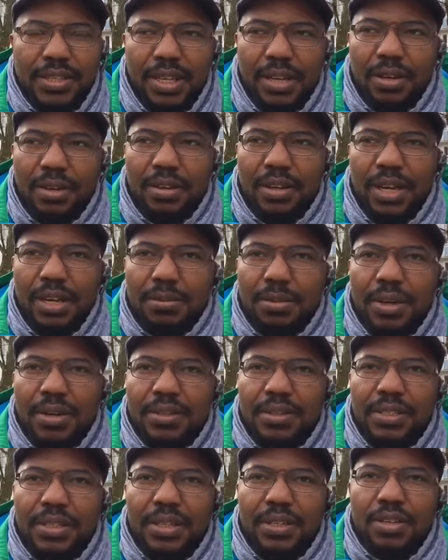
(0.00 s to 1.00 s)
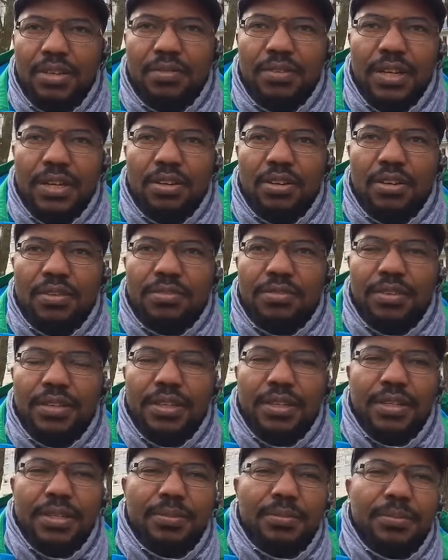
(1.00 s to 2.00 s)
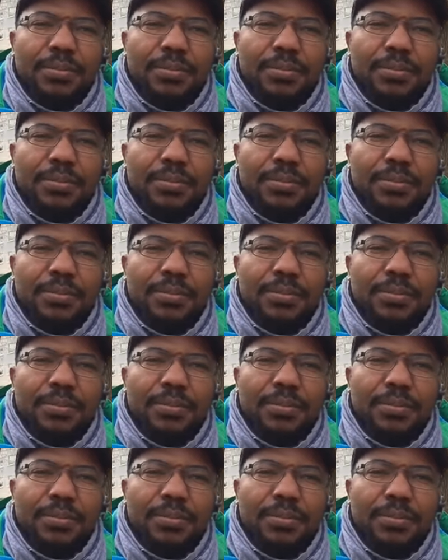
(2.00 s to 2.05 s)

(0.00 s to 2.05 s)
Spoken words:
all about the governor of